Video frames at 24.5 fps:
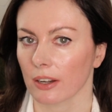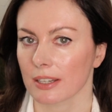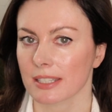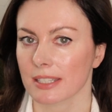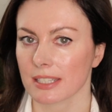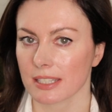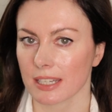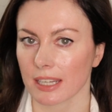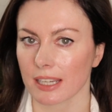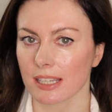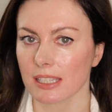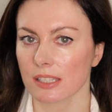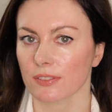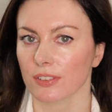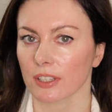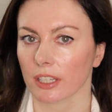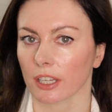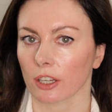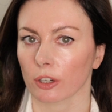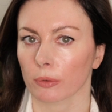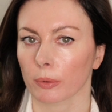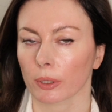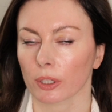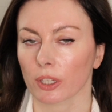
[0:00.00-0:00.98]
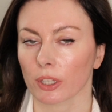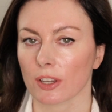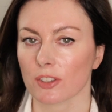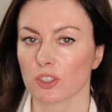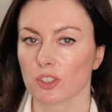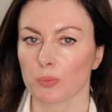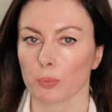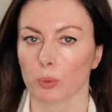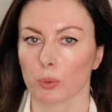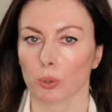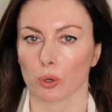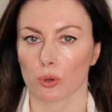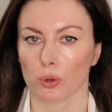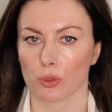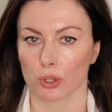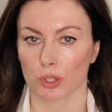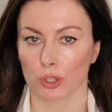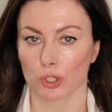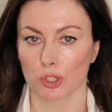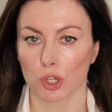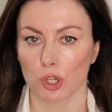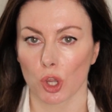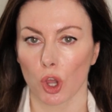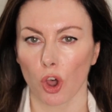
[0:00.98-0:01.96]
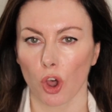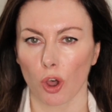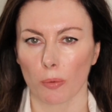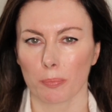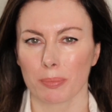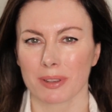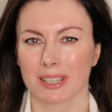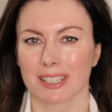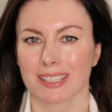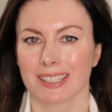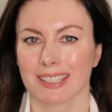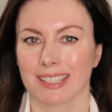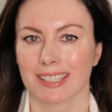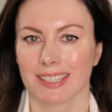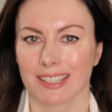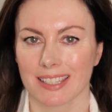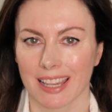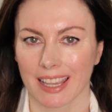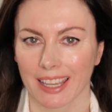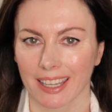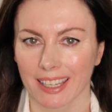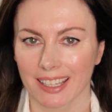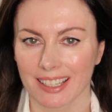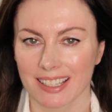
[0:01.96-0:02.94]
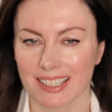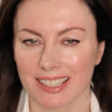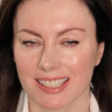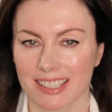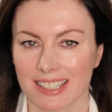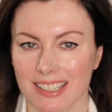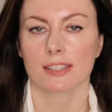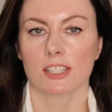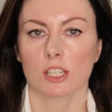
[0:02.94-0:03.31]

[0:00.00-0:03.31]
In today's video, we're going to explore the top six.